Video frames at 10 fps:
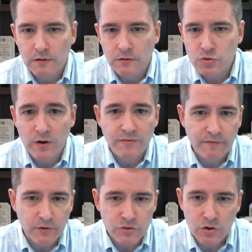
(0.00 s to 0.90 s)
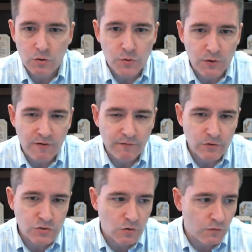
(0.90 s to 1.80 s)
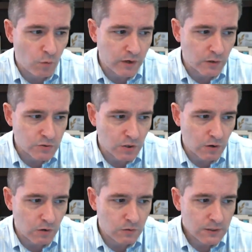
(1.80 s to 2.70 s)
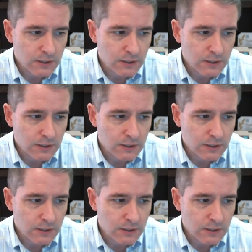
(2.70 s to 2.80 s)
25 years ago, 35 years ago, 40 years ago,